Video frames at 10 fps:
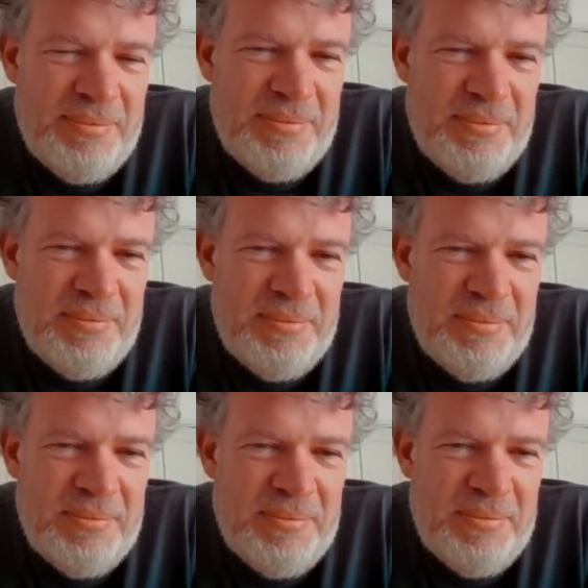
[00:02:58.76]

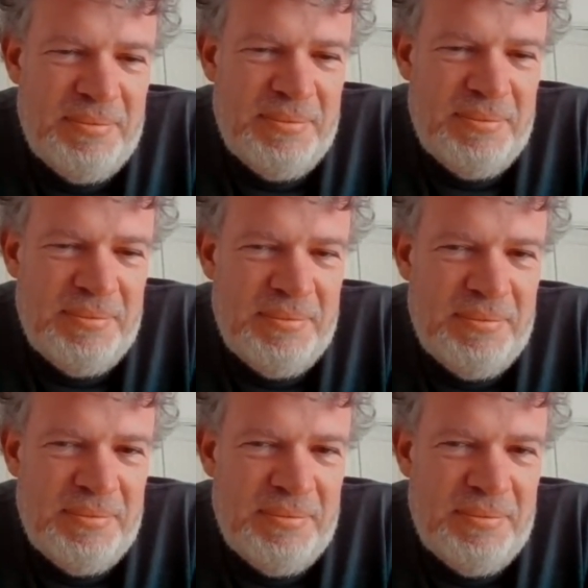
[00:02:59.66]

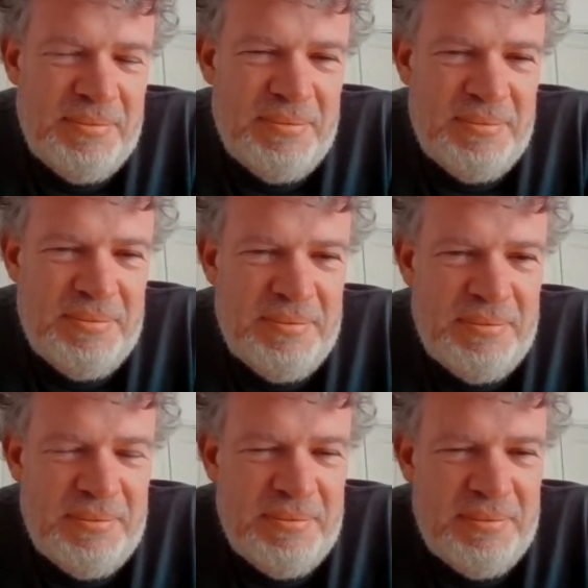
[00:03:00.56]
The person shown says nothing.